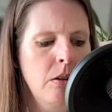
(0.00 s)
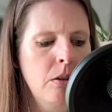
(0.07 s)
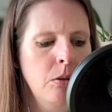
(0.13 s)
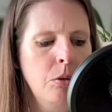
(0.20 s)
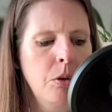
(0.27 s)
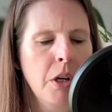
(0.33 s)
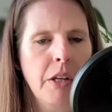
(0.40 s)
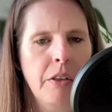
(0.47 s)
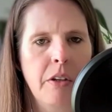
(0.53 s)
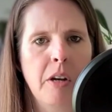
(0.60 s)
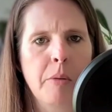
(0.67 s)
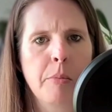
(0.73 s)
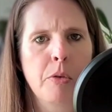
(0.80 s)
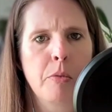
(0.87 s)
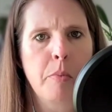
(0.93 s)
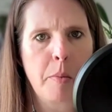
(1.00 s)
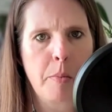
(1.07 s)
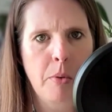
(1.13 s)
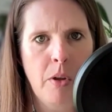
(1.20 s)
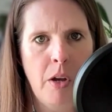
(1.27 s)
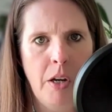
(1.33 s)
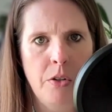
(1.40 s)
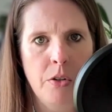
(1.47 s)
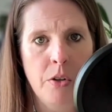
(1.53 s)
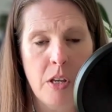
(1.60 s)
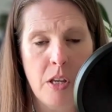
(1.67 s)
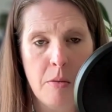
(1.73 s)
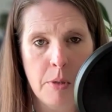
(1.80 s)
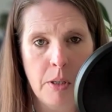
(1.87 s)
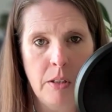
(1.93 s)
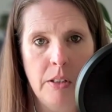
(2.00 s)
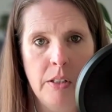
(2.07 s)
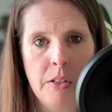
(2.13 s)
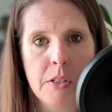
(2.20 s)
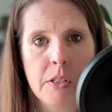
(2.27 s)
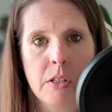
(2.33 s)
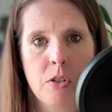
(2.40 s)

Look at the number of people on your email list